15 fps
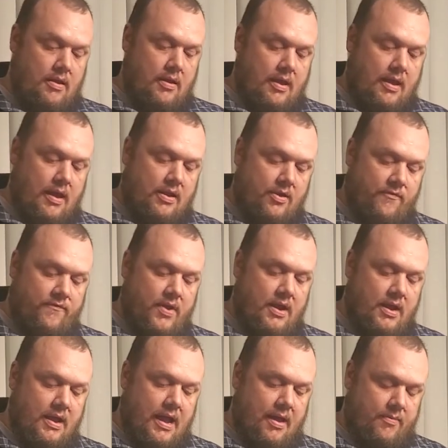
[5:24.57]
and their
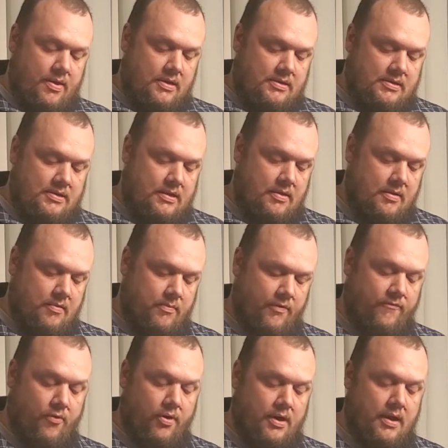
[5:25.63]
feeding habits
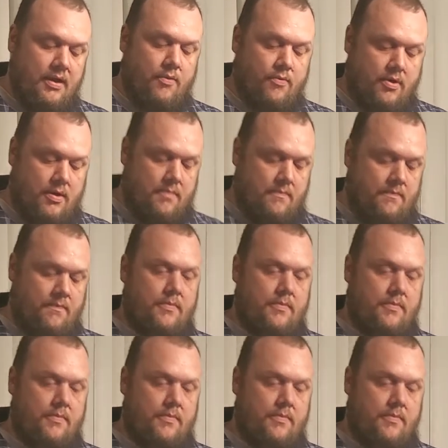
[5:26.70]
before getting one.